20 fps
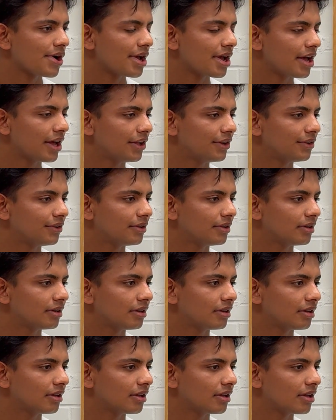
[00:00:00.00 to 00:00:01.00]
And
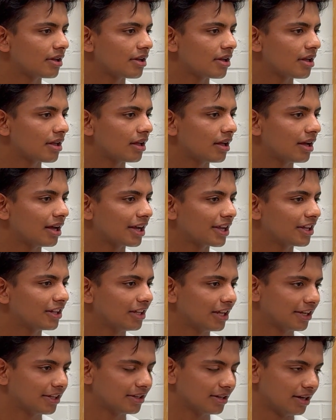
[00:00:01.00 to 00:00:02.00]
again,
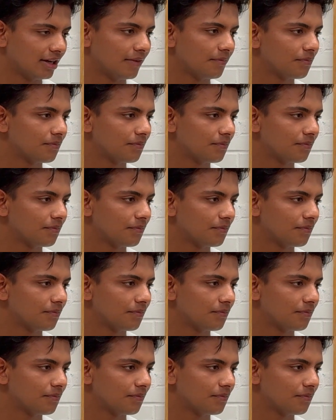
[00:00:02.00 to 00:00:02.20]
like